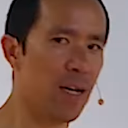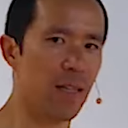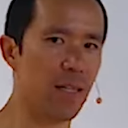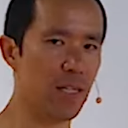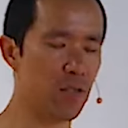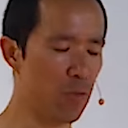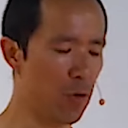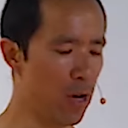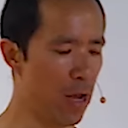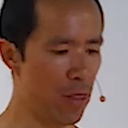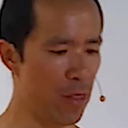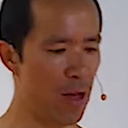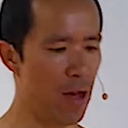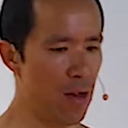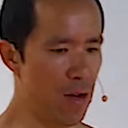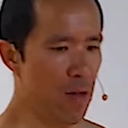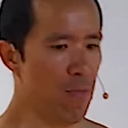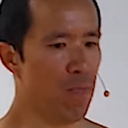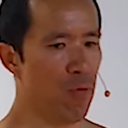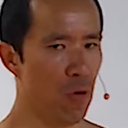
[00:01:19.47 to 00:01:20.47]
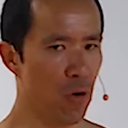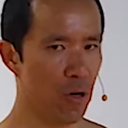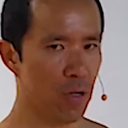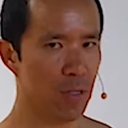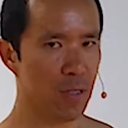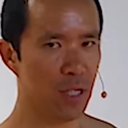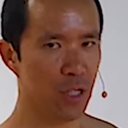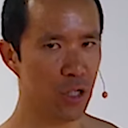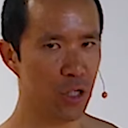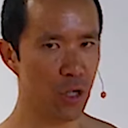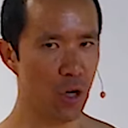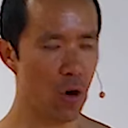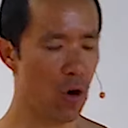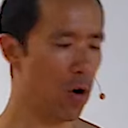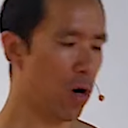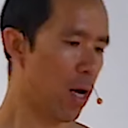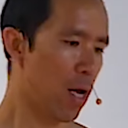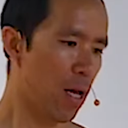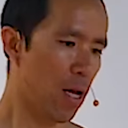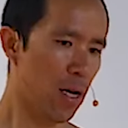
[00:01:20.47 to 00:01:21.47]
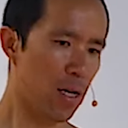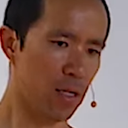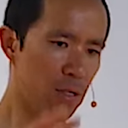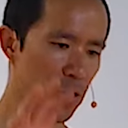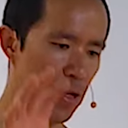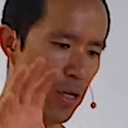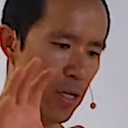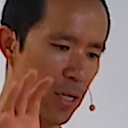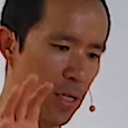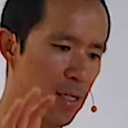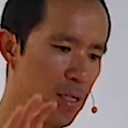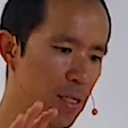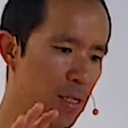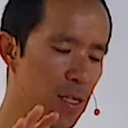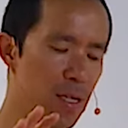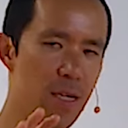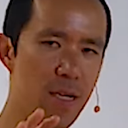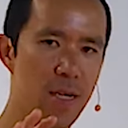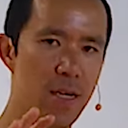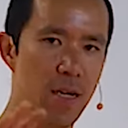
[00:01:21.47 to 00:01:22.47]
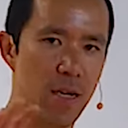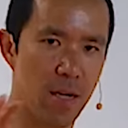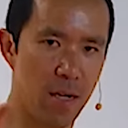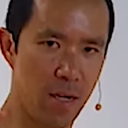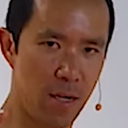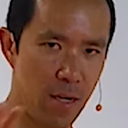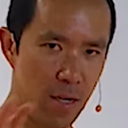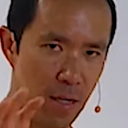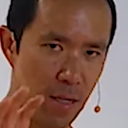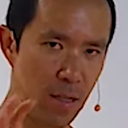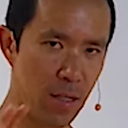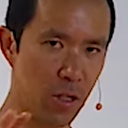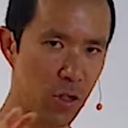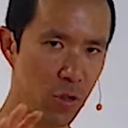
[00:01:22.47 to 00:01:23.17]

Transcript: this one I thought important to show so you can see the